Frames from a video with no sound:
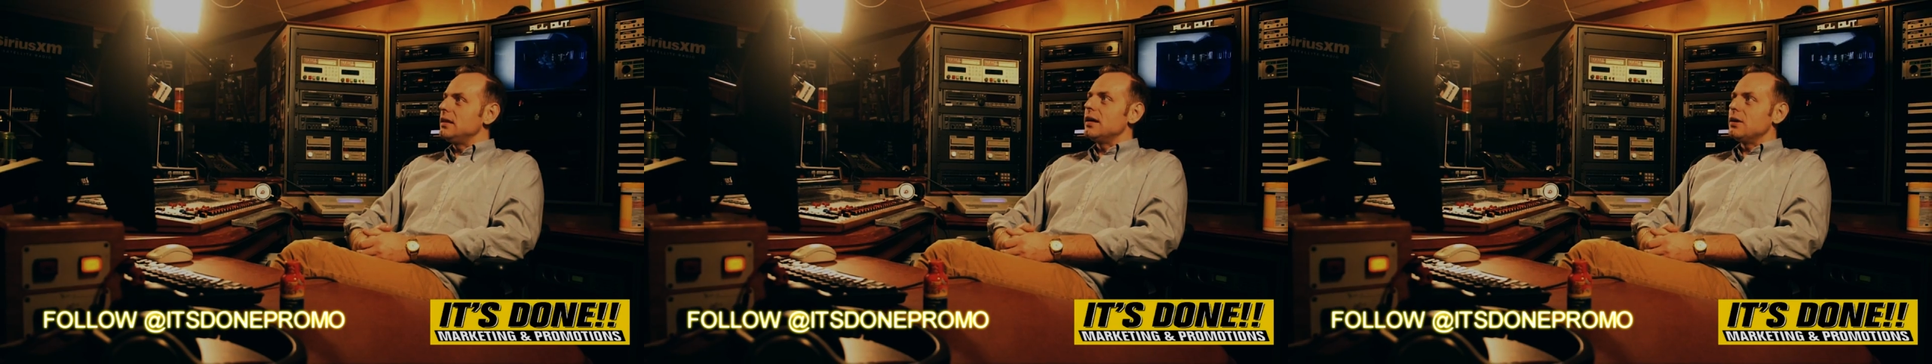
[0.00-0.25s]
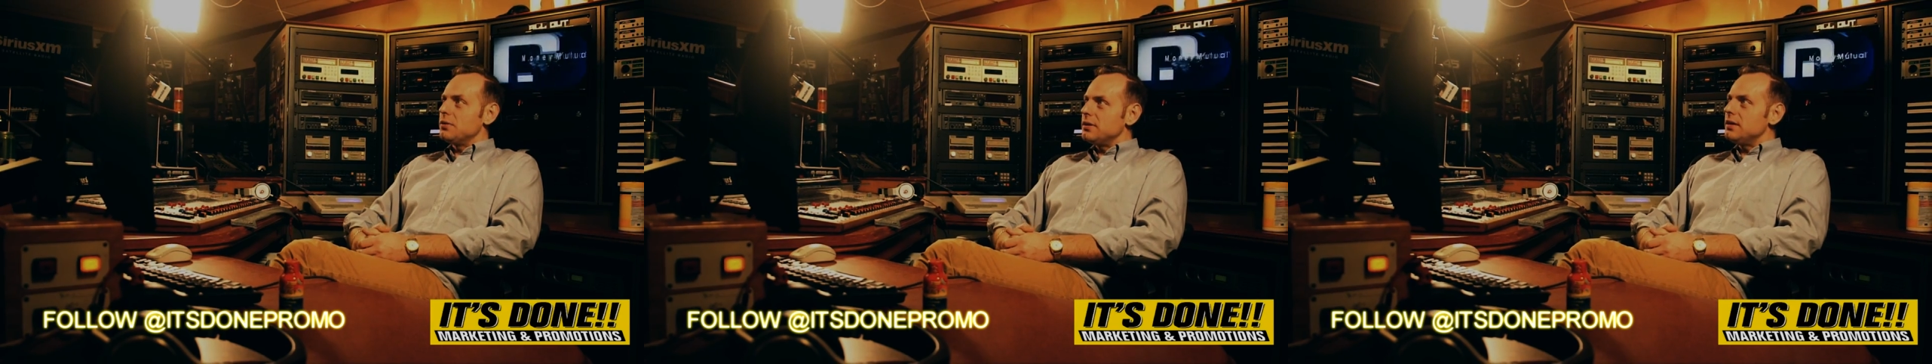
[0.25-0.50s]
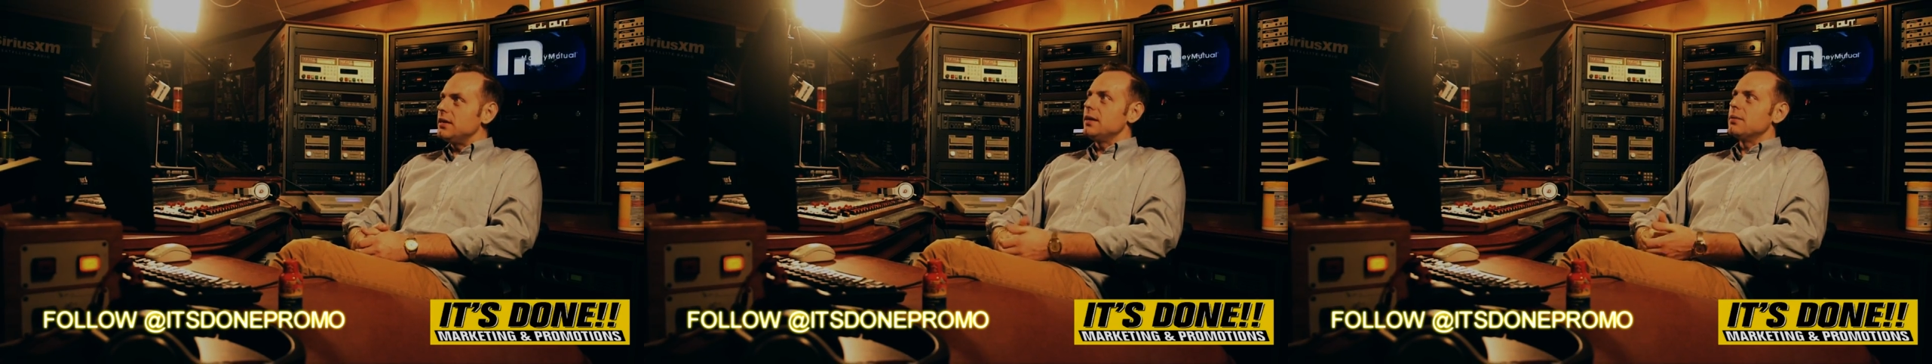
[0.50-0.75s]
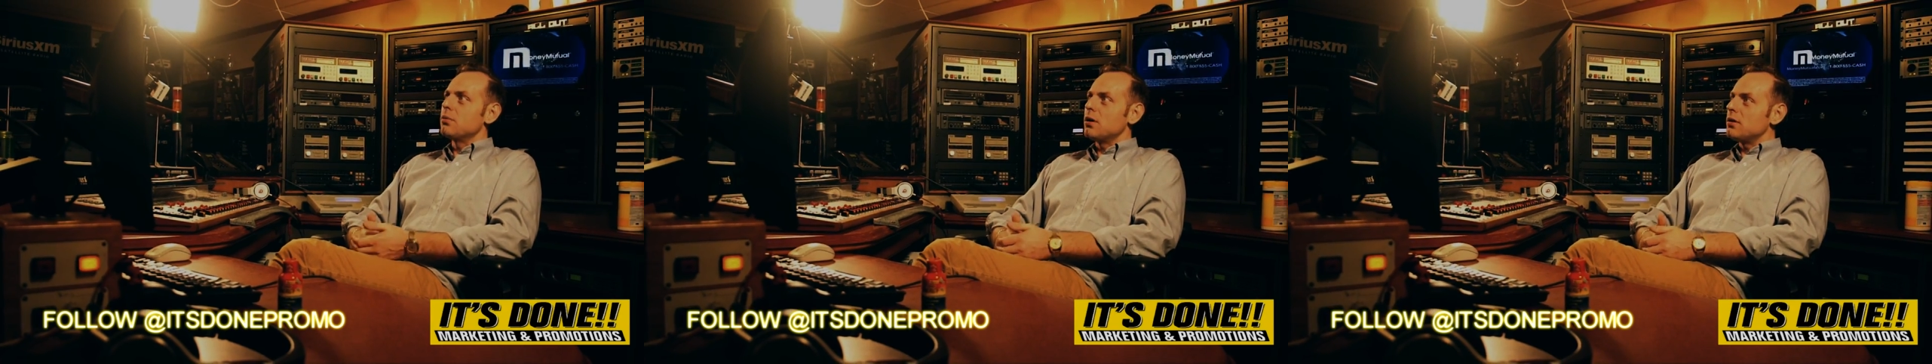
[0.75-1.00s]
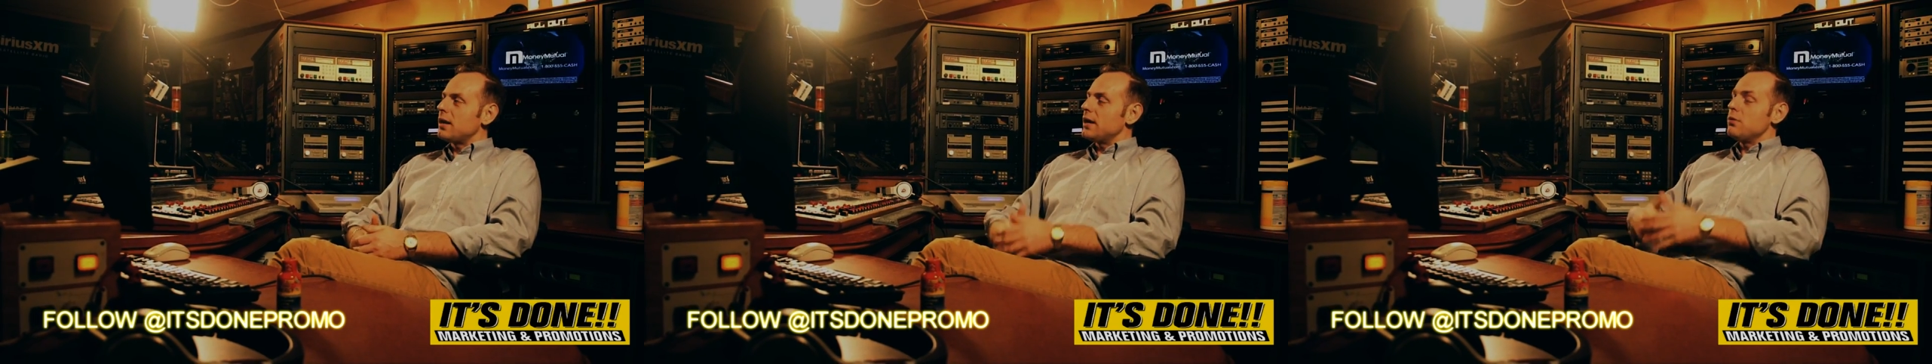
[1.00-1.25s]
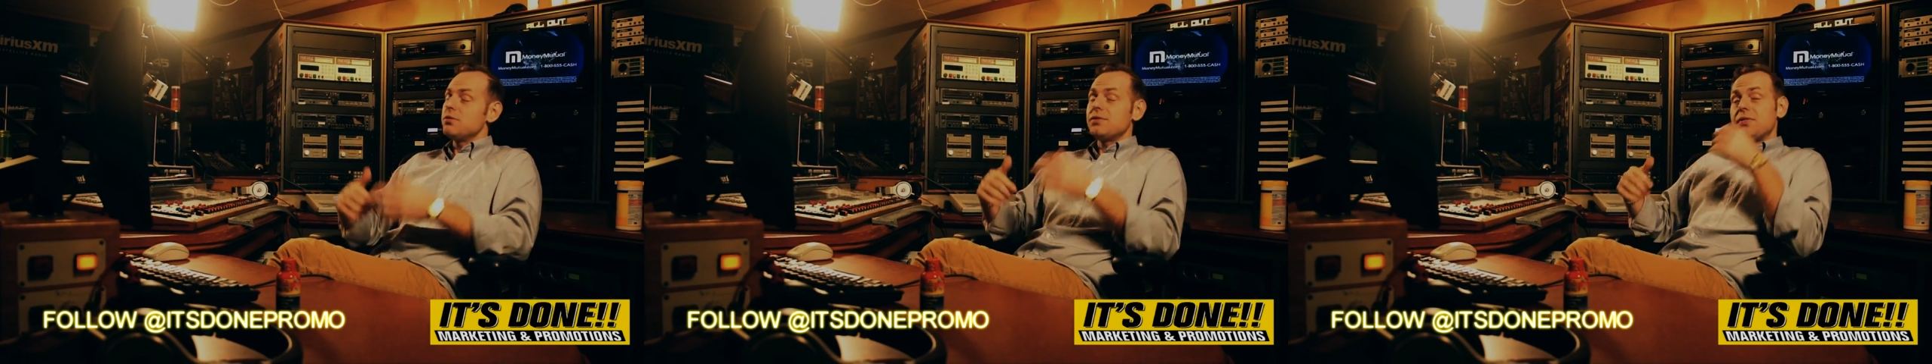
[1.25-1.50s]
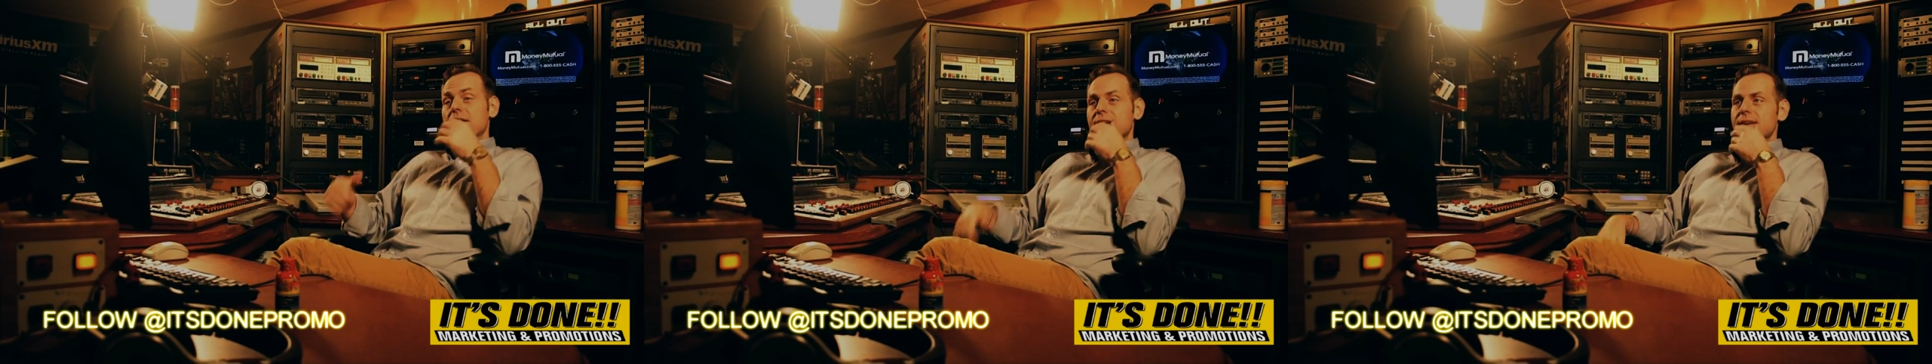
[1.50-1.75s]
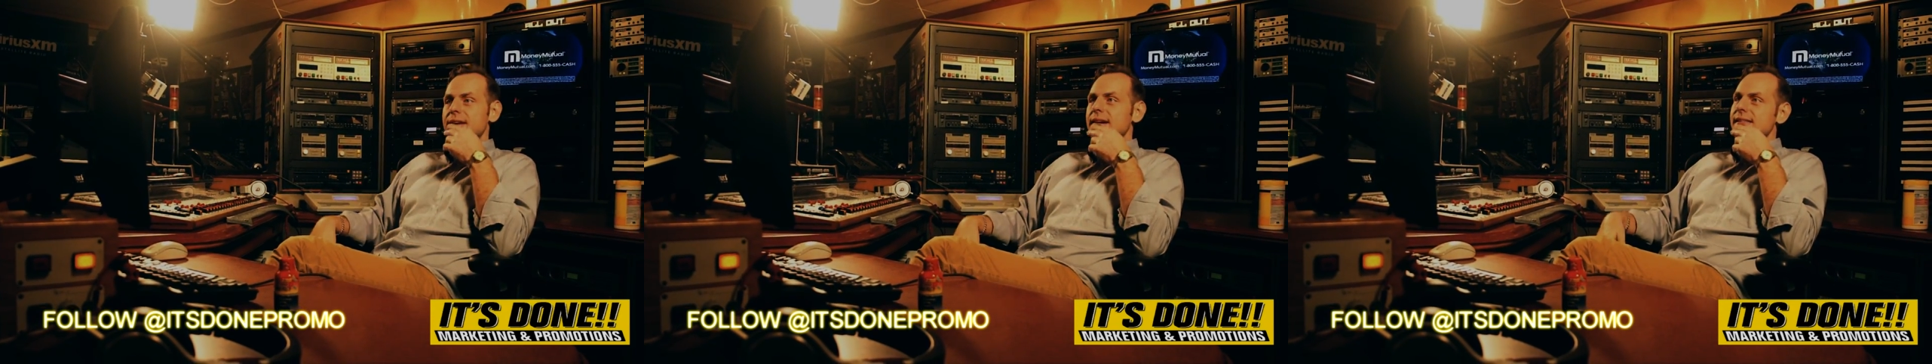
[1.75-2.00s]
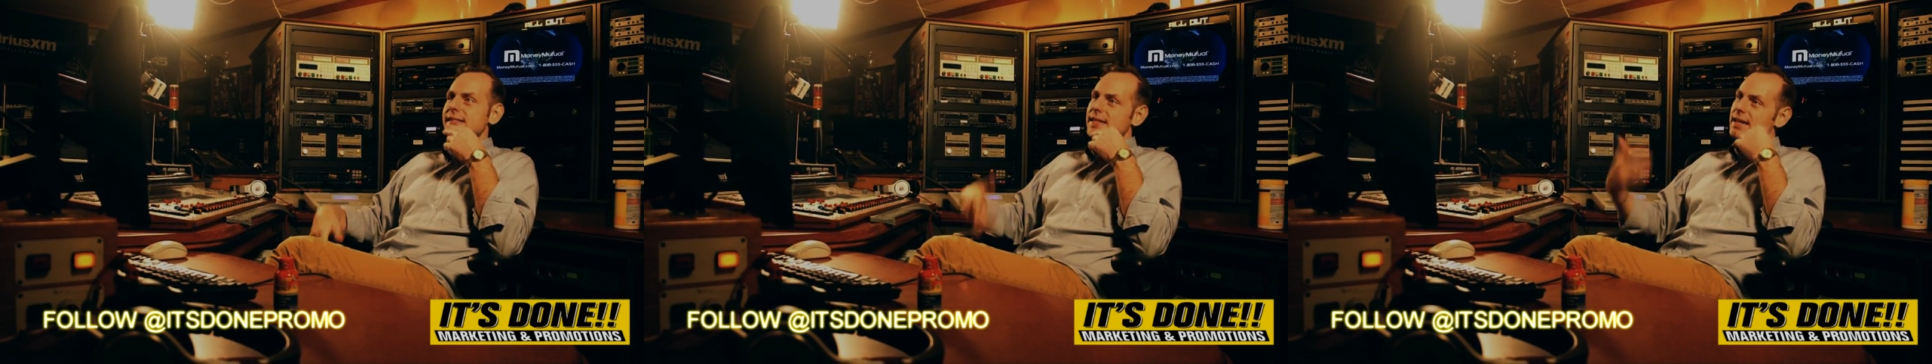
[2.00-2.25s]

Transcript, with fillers: Yeah, yeah, bro, like, it was fucking nuts.